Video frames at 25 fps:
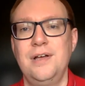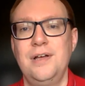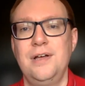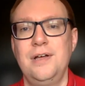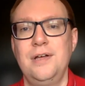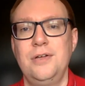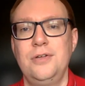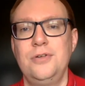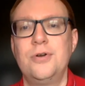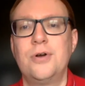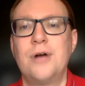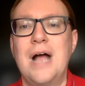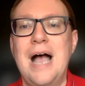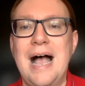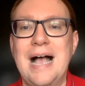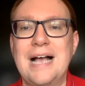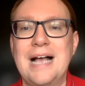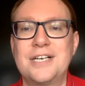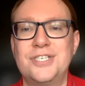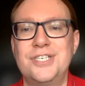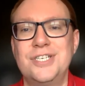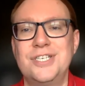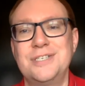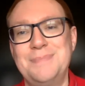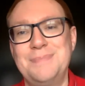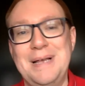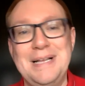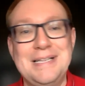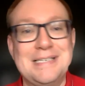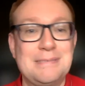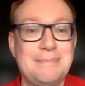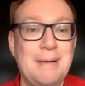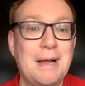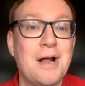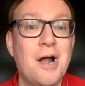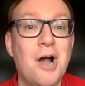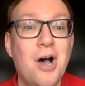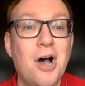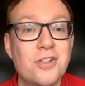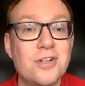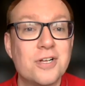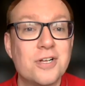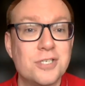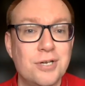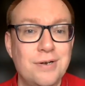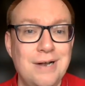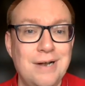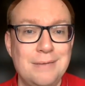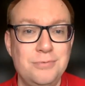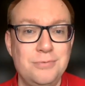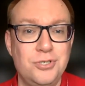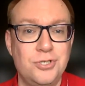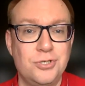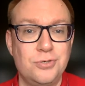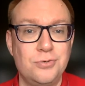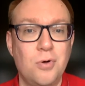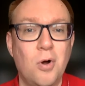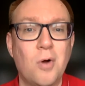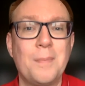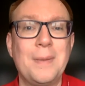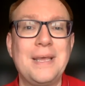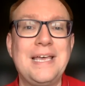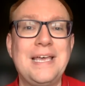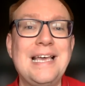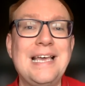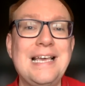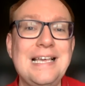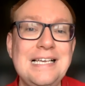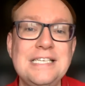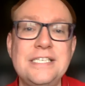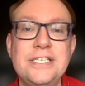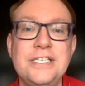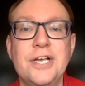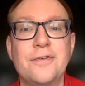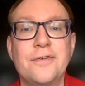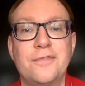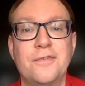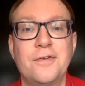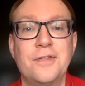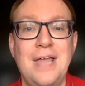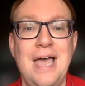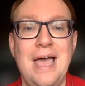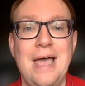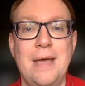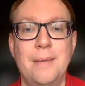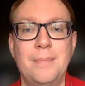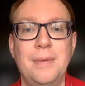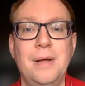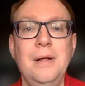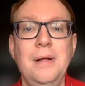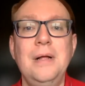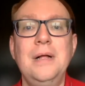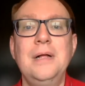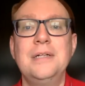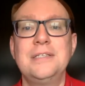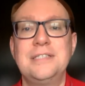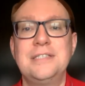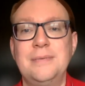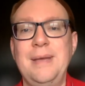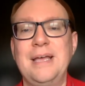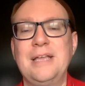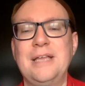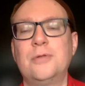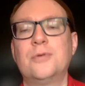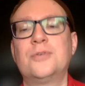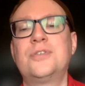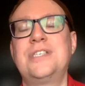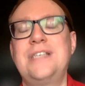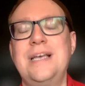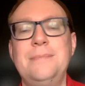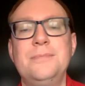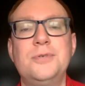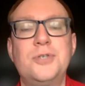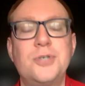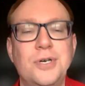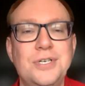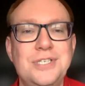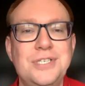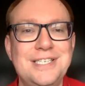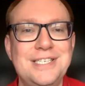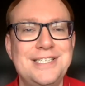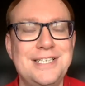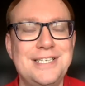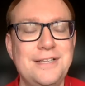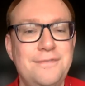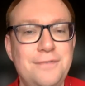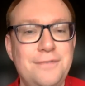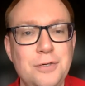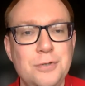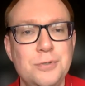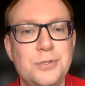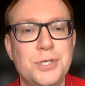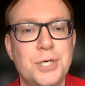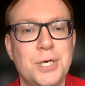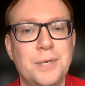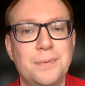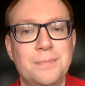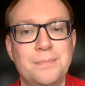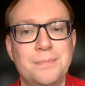Your actions may inspire others around you or make it easier for them to make those same choices in the future.